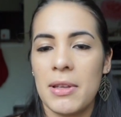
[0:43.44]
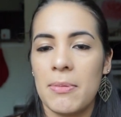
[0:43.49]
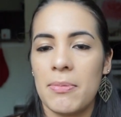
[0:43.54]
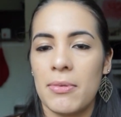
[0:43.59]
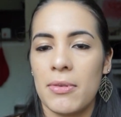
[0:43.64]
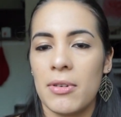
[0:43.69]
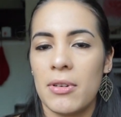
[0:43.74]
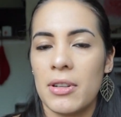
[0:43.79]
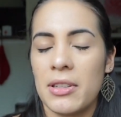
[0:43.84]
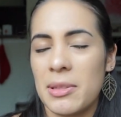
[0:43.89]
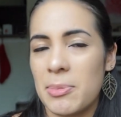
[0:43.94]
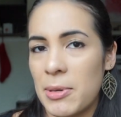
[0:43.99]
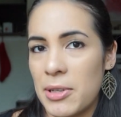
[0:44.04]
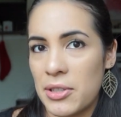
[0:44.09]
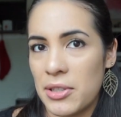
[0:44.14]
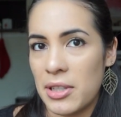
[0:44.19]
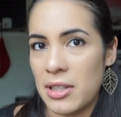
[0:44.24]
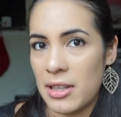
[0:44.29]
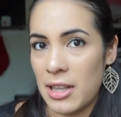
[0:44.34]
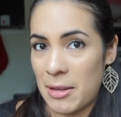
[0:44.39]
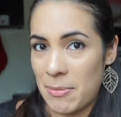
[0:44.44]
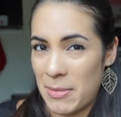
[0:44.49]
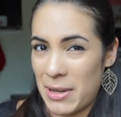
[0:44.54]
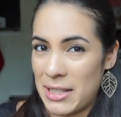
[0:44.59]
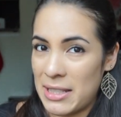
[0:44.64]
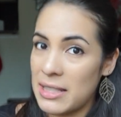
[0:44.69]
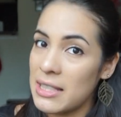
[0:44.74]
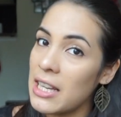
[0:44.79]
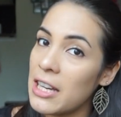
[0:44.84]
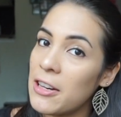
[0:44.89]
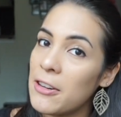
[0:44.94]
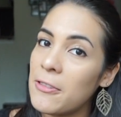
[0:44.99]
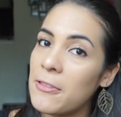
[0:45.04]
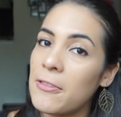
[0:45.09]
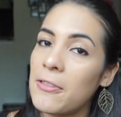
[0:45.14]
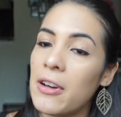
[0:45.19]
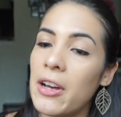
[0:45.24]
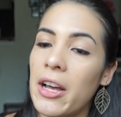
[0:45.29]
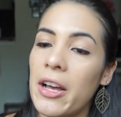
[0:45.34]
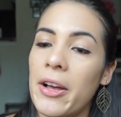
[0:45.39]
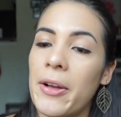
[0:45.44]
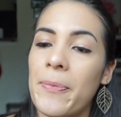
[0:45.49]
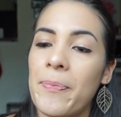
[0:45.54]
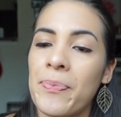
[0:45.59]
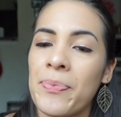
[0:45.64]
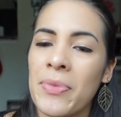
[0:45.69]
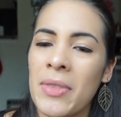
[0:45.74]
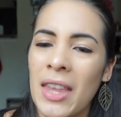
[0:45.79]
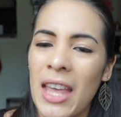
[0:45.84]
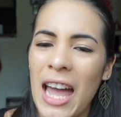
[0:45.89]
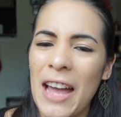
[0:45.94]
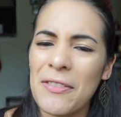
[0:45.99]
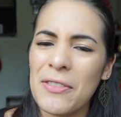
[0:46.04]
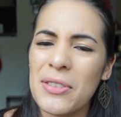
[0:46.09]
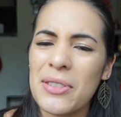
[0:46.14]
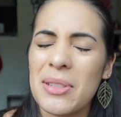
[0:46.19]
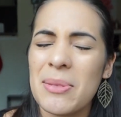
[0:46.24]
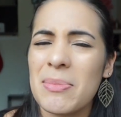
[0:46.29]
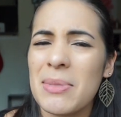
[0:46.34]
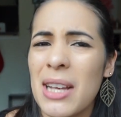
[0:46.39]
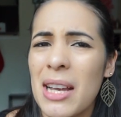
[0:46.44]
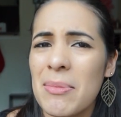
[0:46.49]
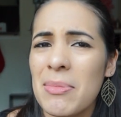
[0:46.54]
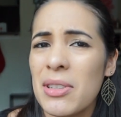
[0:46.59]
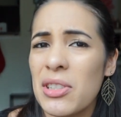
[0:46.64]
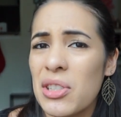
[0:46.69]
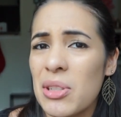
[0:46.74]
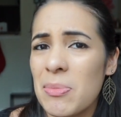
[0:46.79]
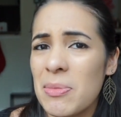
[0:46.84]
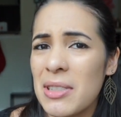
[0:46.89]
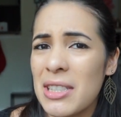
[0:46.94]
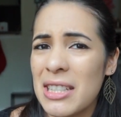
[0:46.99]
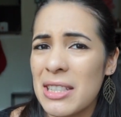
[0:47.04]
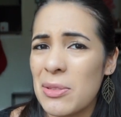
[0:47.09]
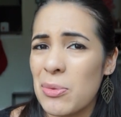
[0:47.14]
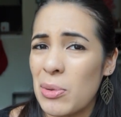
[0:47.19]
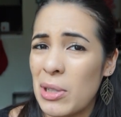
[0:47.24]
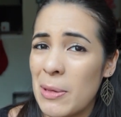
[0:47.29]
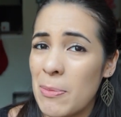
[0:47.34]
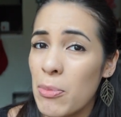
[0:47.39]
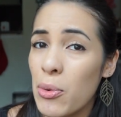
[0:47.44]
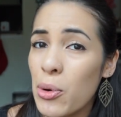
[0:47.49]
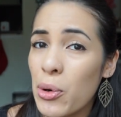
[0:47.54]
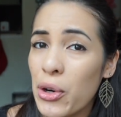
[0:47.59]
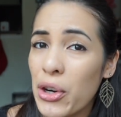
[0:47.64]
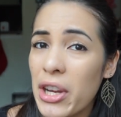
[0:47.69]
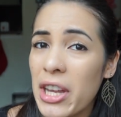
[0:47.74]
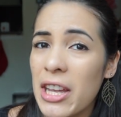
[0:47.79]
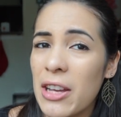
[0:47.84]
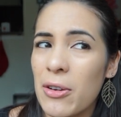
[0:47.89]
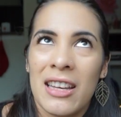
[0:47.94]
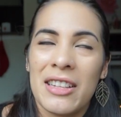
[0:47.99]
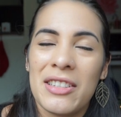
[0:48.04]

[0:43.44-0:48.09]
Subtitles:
people, especially like myself, after some time the gym gets really boring.